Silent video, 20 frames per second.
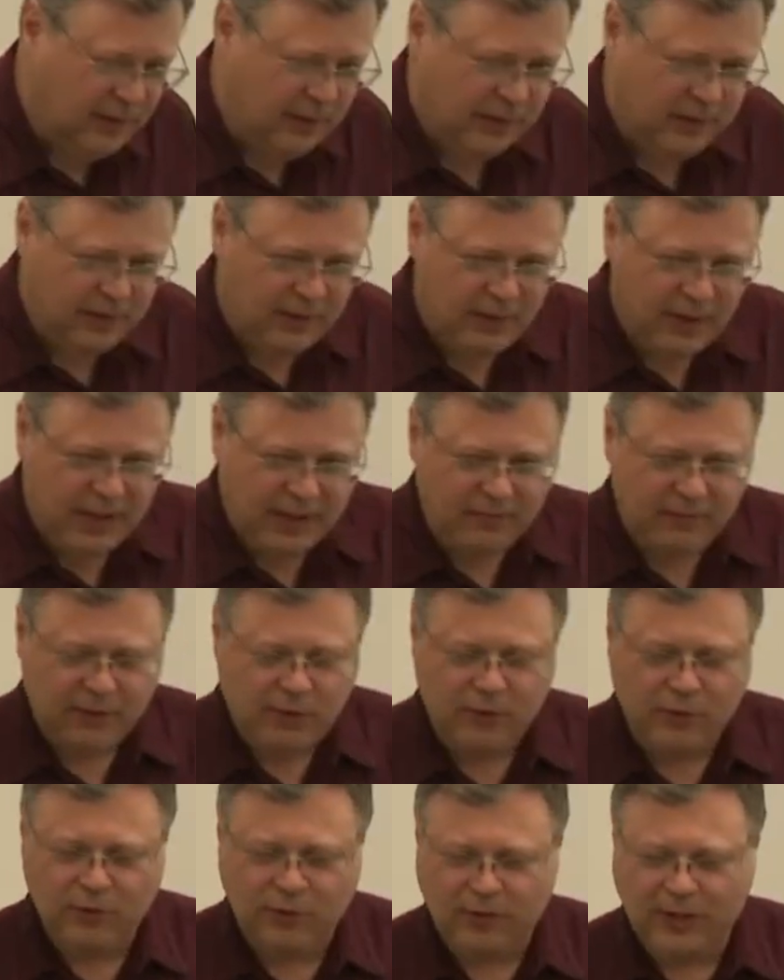the
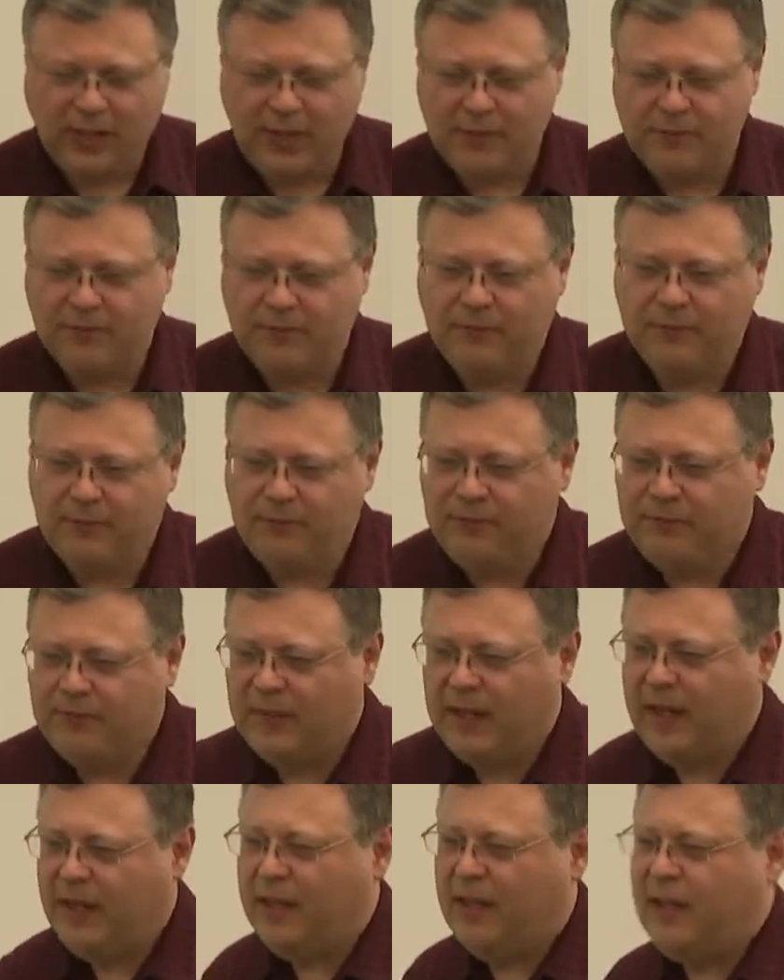language, okay?
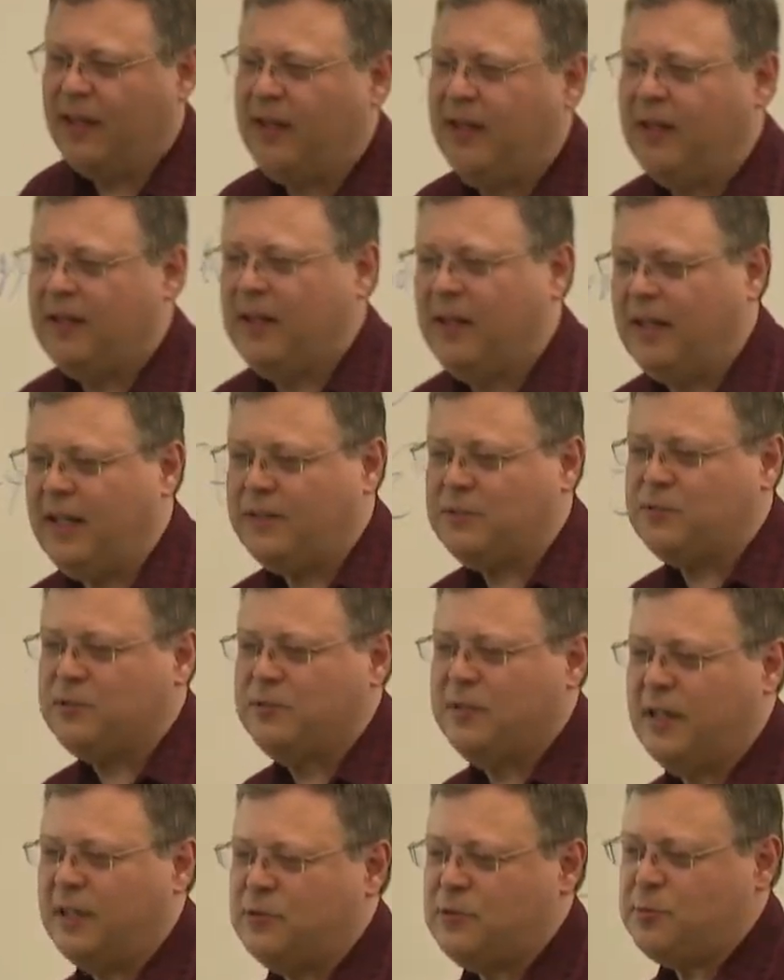Now
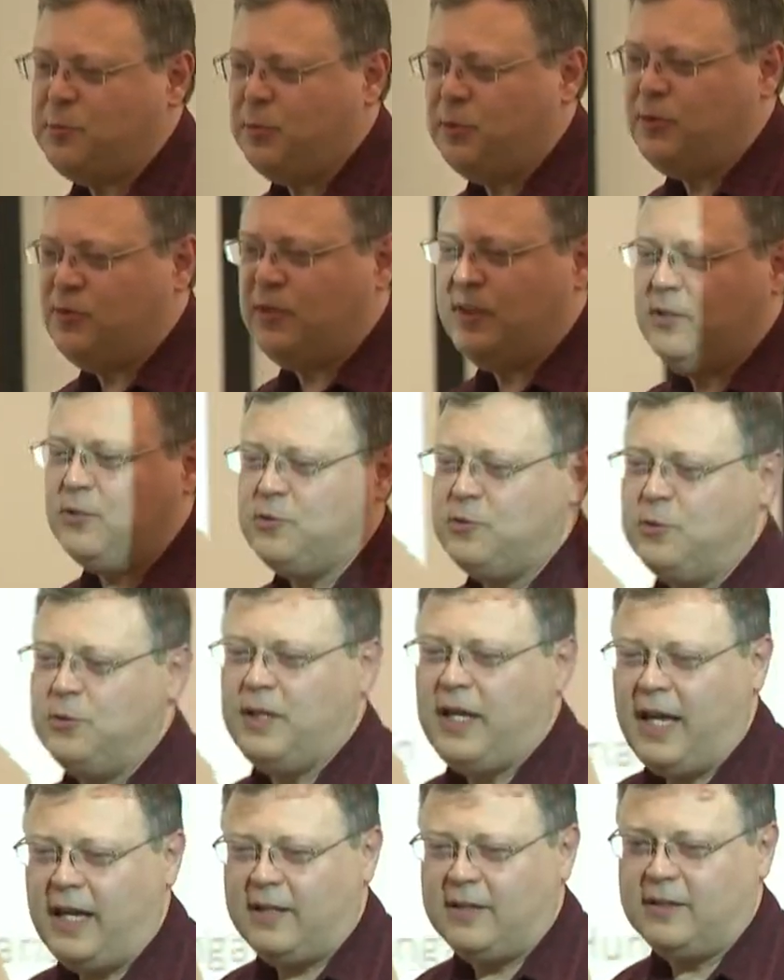let's put things
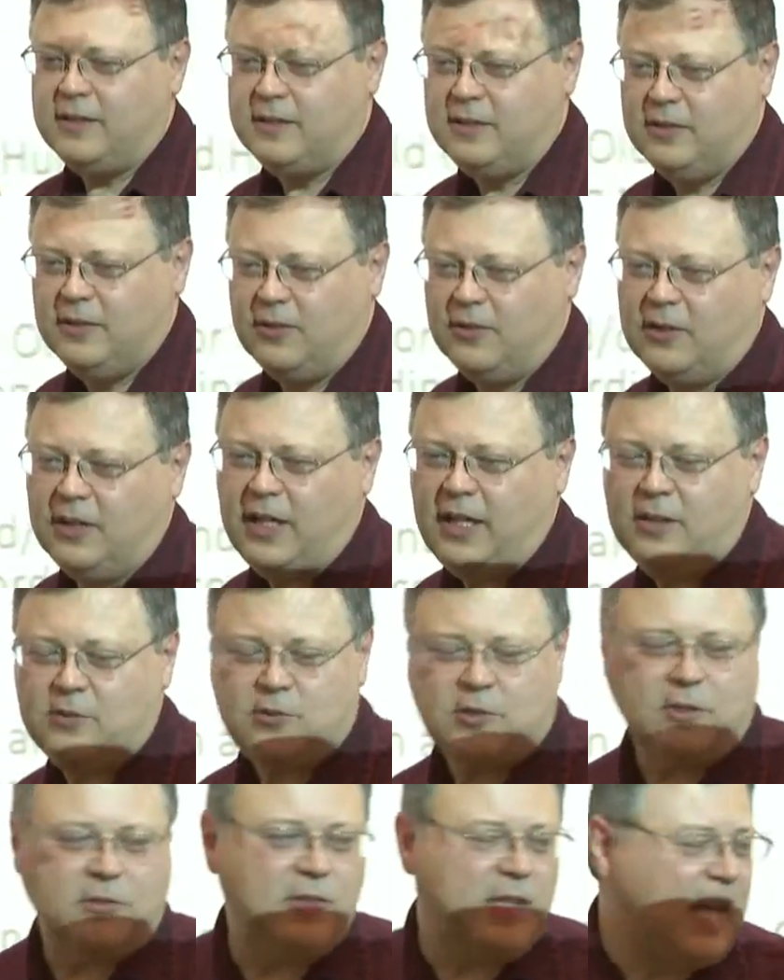together, okay? So we